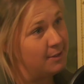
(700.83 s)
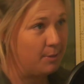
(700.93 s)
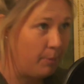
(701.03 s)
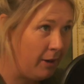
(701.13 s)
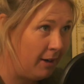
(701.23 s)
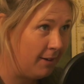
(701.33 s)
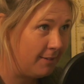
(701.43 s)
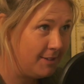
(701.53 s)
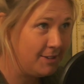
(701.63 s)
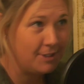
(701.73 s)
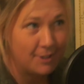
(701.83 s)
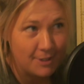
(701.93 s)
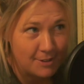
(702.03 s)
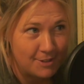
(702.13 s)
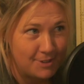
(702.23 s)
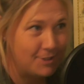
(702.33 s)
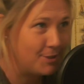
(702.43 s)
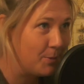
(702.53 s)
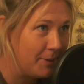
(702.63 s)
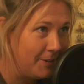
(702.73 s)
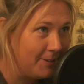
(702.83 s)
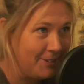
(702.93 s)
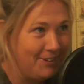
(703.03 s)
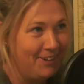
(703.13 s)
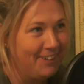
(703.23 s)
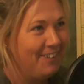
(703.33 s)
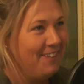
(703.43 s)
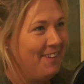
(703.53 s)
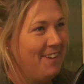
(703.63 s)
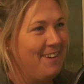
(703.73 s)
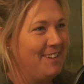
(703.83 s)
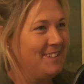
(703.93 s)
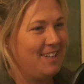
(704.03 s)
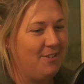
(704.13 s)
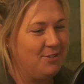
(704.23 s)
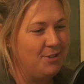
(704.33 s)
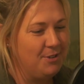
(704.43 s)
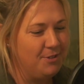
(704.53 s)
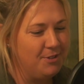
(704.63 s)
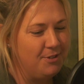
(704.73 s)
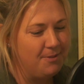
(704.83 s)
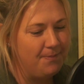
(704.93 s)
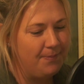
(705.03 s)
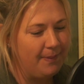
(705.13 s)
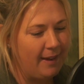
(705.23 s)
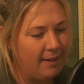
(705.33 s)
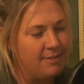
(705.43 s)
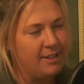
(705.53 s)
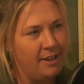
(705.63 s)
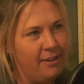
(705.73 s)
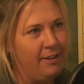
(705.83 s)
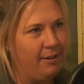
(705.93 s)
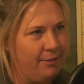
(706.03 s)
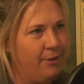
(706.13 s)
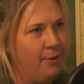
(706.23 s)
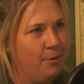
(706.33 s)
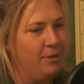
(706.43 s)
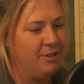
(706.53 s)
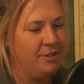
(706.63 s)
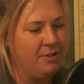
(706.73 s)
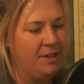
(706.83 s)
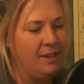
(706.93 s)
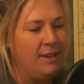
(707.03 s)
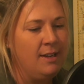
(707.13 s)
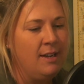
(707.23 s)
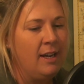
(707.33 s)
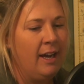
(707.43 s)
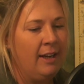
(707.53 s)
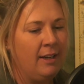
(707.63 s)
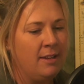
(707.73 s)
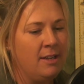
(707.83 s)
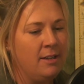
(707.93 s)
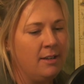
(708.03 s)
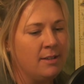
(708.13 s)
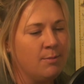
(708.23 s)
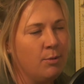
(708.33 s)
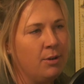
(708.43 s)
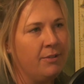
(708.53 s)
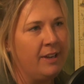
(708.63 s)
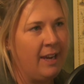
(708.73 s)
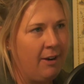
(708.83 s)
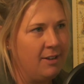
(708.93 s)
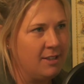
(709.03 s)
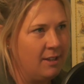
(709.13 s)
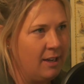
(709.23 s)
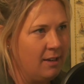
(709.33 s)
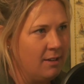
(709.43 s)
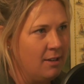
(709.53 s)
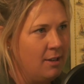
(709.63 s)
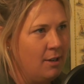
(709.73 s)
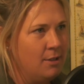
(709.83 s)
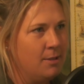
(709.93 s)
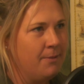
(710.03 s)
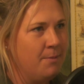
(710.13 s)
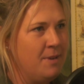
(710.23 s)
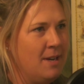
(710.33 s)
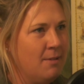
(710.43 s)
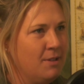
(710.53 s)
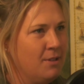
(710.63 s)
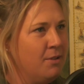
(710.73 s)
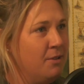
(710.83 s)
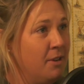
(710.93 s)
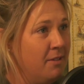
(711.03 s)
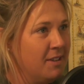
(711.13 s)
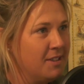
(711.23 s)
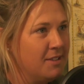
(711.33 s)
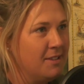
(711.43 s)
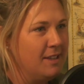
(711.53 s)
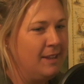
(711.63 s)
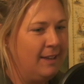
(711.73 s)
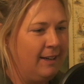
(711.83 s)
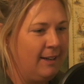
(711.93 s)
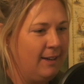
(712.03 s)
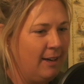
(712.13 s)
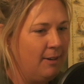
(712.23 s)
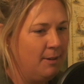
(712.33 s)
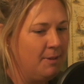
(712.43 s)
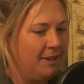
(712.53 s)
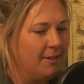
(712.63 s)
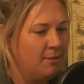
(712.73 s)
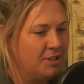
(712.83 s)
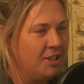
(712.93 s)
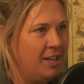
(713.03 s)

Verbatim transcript: Is it an impala? Is it a this? Is it a squirrel? you just have to have skinned enough to know what you're doing. And I think it's more of a character thing. So for me, I was so nervous that I, I am like oh, I was